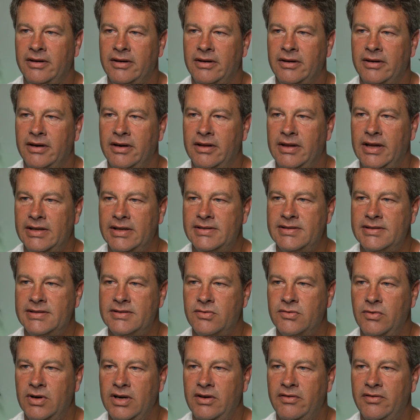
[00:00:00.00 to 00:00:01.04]
and that's
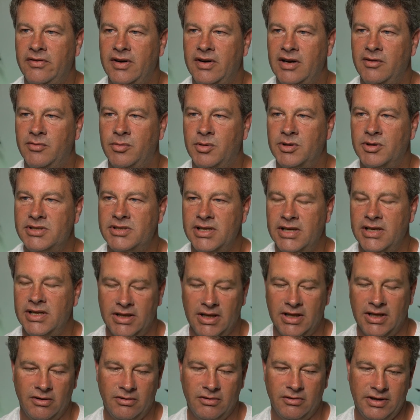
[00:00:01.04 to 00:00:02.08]
25%
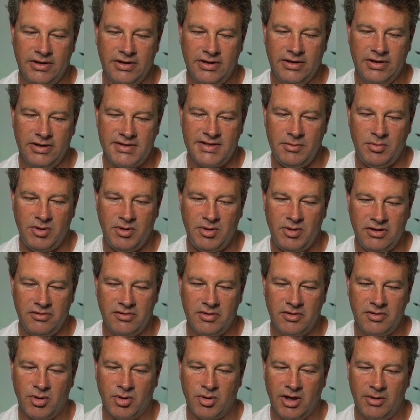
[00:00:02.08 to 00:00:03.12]
lower in the CPU
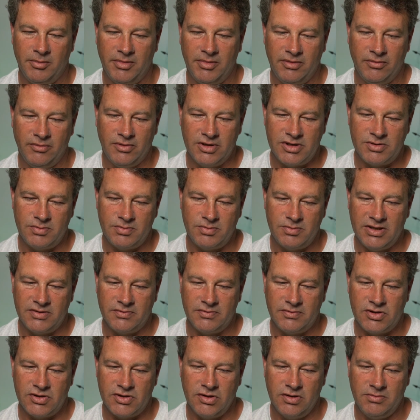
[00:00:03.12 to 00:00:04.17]
department, which means we
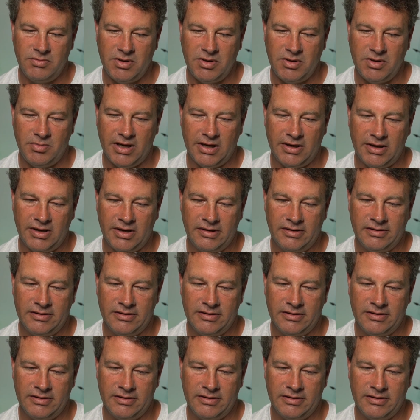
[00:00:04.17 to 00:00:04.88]
should be better.